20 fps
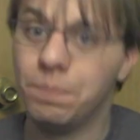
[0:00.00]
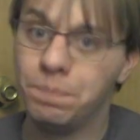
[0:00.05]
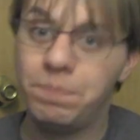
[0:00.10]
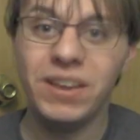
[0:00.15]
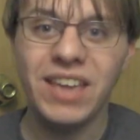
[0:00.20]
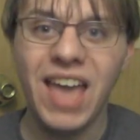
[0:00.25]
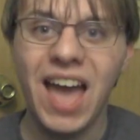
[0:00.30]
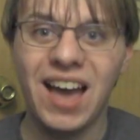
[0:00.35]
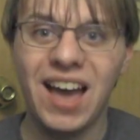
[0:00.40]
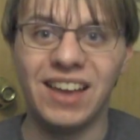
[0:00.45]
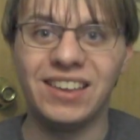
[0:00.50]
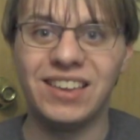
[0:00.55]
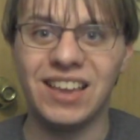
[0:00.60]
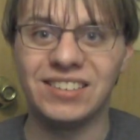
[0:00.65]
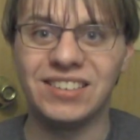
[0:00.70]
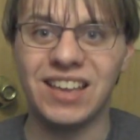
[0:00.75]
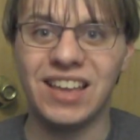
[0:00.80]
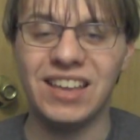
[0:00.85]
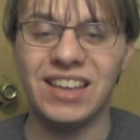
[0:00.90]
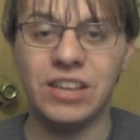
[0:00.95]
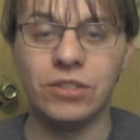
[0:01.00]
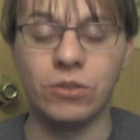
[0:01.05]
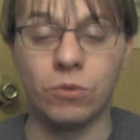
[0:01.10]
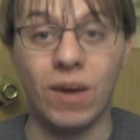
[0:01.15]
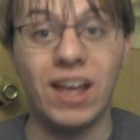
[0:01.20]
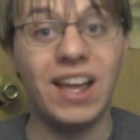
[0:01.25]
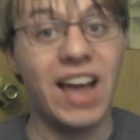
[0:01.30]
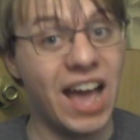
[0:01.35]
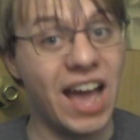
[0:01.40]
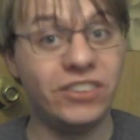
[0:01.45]
But yeah, I guess either
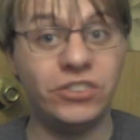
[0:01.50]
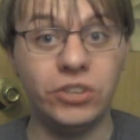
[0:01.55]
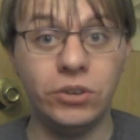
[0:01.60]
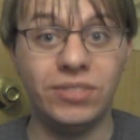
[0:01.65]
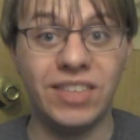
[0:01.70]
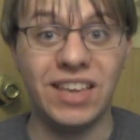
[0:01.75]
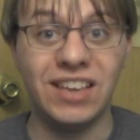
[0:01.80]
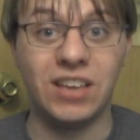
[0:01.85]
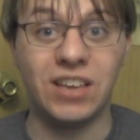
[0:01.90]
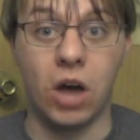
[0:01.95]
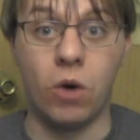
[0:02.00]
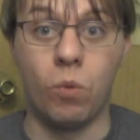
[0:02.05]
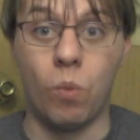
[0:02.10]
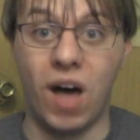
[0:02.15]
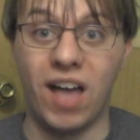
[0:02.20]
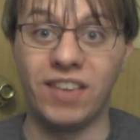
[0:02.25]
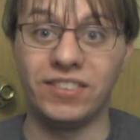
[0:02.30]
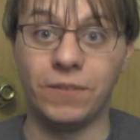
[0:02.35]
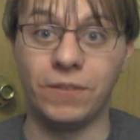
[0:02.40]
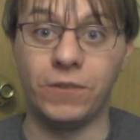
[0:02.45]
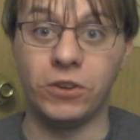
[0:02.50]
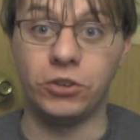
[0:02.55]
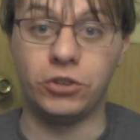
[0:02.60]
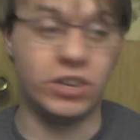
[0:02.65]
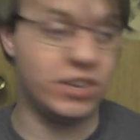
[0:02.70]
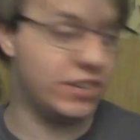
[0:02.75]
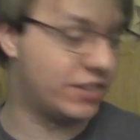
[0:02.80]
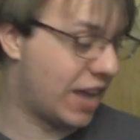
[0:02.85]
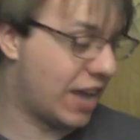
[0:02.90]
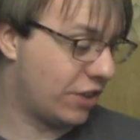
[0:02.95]
way, I do think
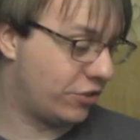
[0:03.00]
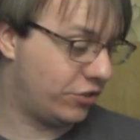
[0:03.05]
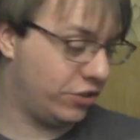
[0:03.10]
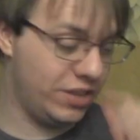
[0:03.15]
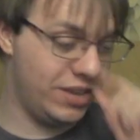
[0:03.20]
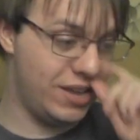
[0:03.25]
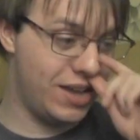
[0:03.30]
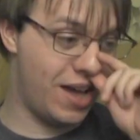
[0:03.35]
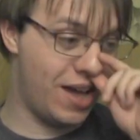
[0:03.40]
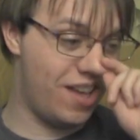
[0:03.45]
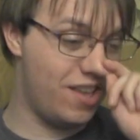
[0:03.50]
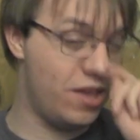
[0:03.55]
WandaVision is actually